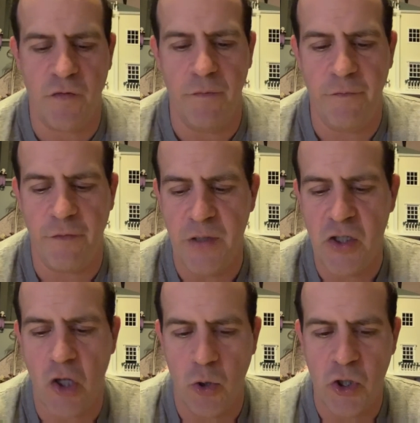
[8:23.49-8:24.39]
from these
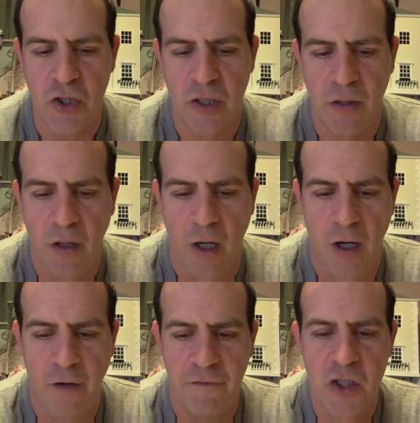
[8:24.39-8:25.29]
coaches
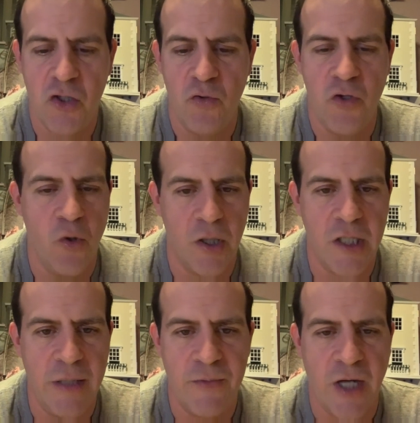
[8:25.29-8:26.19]
of these two New York teams.